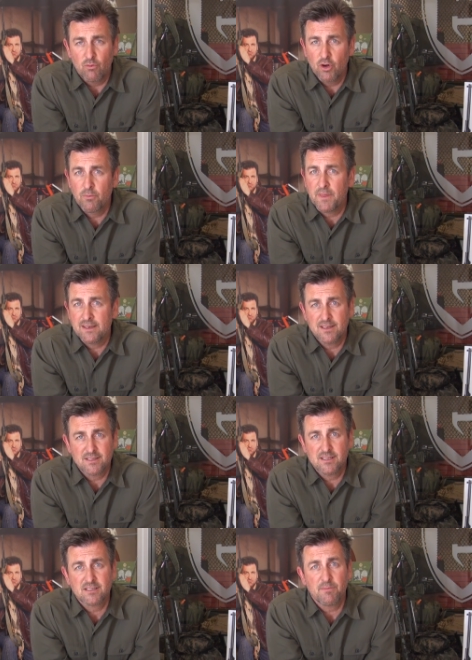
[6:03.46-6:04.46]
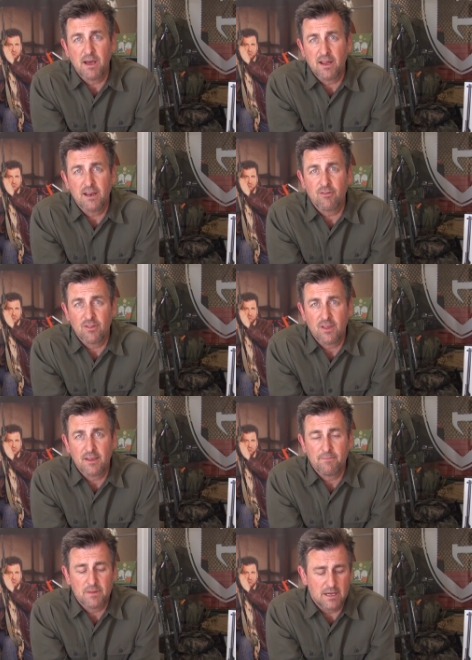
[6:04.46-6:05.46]
rope that does just about
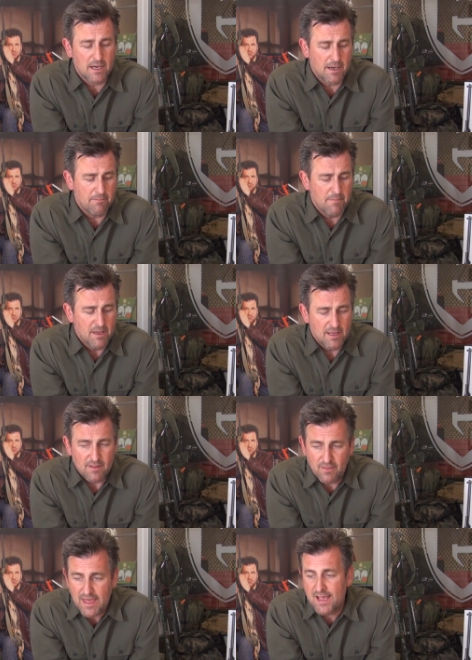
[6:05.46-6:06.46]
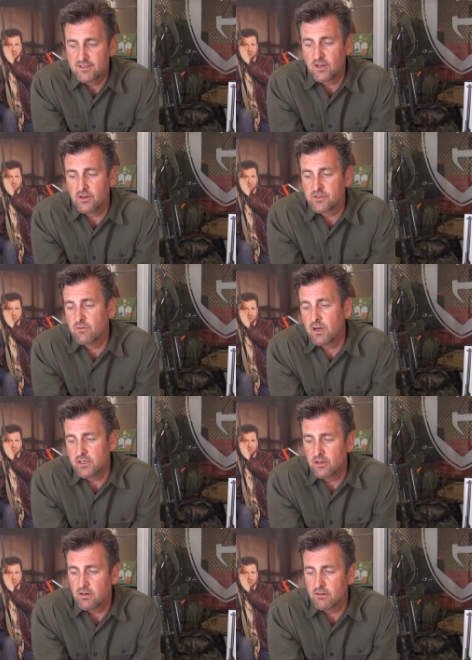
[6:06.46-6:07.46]
everything. Um, that's also
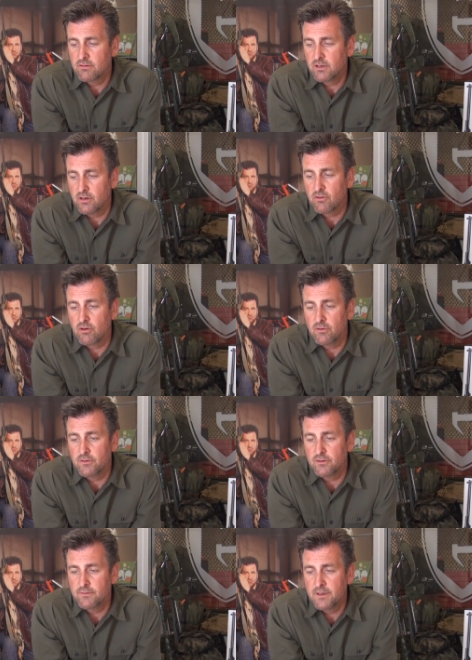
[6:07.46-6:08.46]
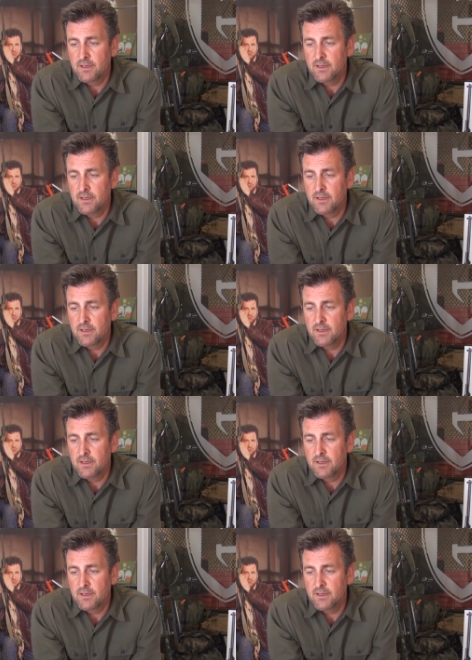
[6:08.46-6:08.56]
on your your Crovel.